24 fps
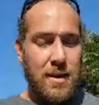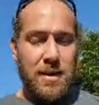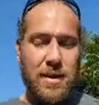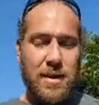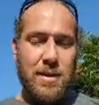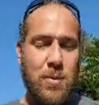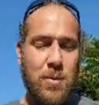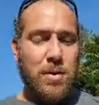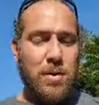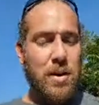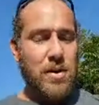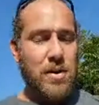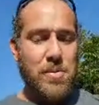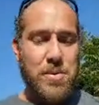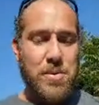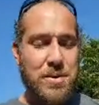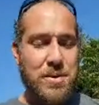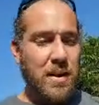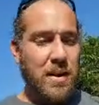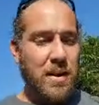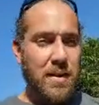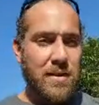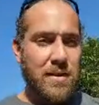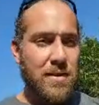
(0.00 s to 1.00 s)

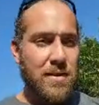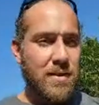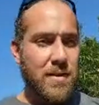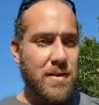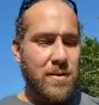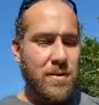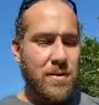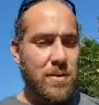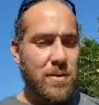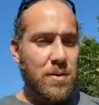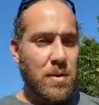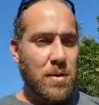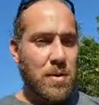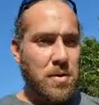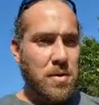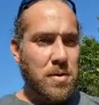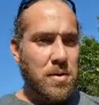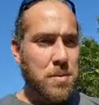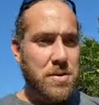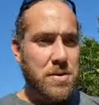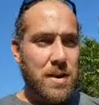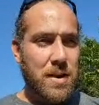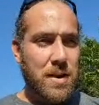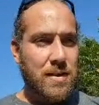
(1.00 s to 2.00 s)
100%,
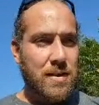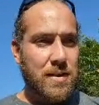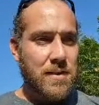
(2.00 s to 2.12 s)
100%.